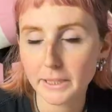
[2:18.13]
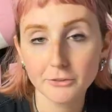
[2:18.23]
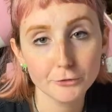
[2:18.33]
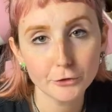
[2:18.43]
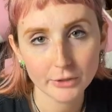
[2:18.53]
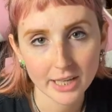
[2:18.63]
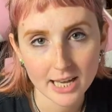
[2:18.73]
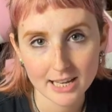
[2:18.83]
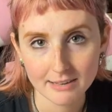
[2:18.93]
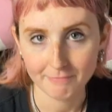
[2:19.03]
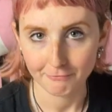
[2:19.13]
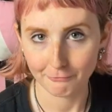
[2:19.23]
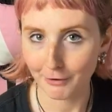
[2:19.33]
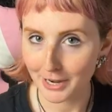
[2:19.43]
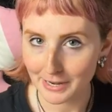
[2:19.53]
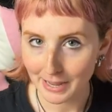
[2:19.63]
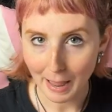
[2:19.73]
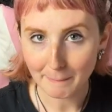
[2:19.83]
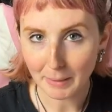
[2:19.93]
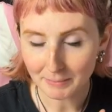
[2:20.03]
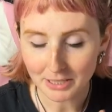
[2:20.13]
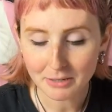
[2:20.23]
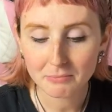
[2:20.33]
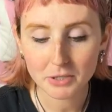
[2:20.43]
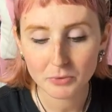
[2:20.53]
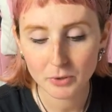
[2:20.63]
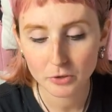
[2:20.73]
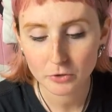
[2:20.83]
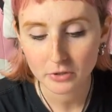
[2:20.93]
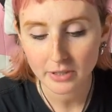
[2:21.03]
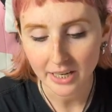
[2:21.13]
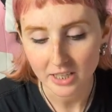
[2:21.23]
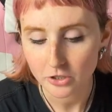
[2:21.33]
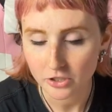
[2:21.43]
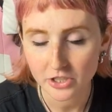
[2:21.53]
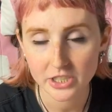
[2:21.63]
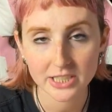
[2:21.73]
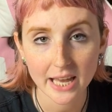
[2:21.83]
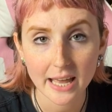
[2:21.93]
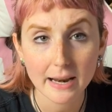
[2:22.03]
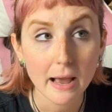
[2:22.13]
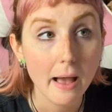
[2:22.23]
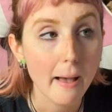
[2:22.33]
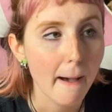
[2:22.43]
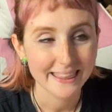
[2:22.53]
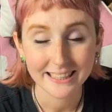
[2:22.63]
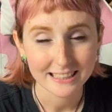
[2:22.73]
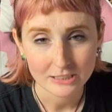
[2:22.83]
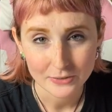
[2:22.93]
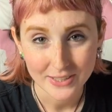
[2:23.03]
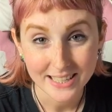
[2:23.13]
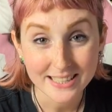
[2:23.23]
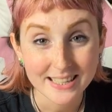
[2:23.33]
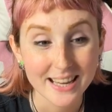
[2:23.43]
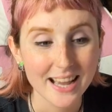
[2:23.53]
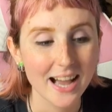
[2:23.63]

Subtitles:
But if you can find a happy medium between you two, like I just said, I think that's great.